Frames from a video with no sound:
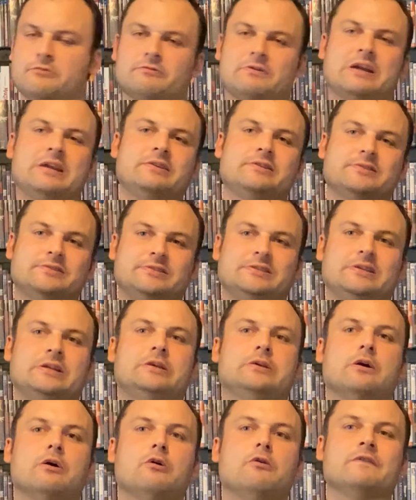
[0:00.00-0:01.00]
Great to
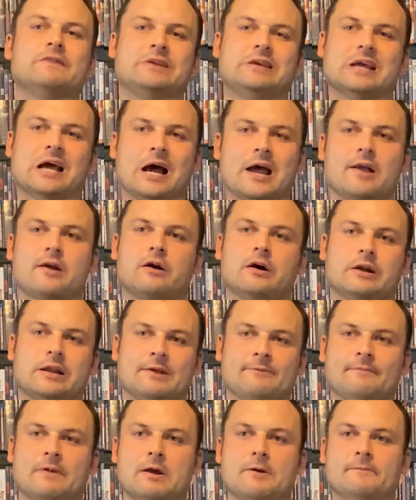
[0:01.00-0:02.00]
see all the
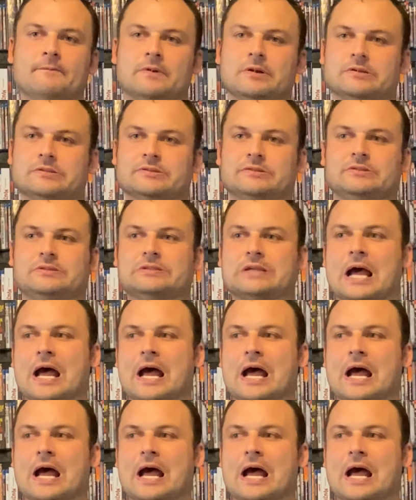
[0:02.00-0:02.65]
iconic moments,